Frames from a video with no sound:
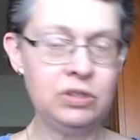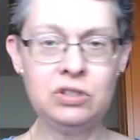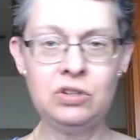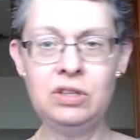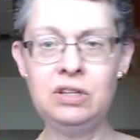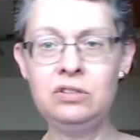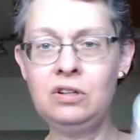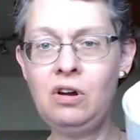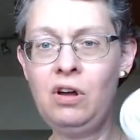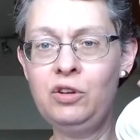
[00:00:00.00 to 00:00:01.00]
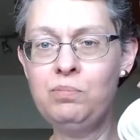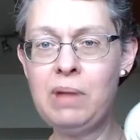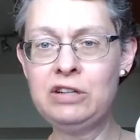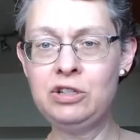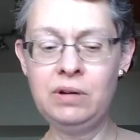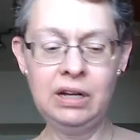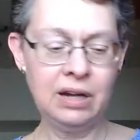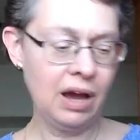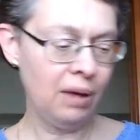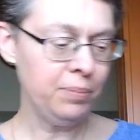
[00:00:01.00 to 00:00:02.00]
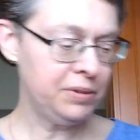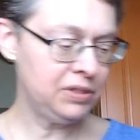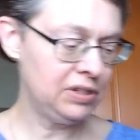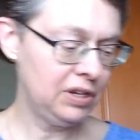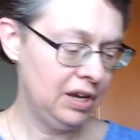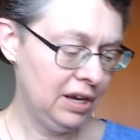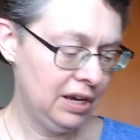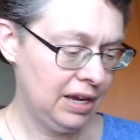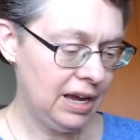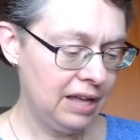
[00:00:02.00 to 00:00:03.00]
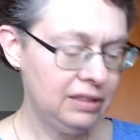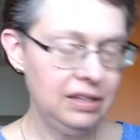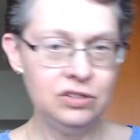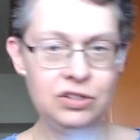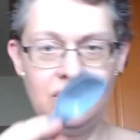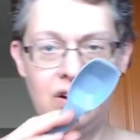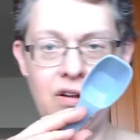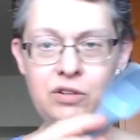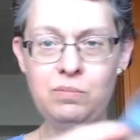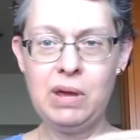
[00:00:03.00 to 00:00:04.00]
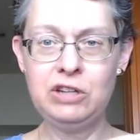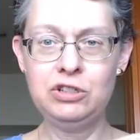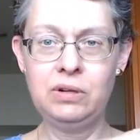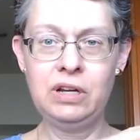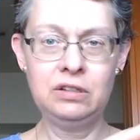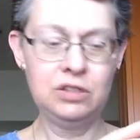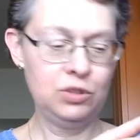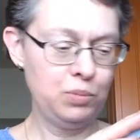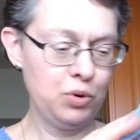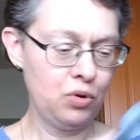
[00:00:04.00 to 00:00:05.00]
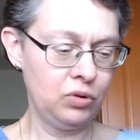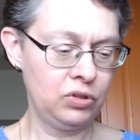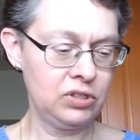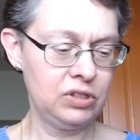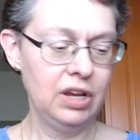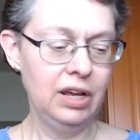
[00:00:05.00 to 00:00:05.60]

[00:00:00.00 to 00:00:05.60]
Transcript: So these are called measuring cups, and these are called measuring spoons.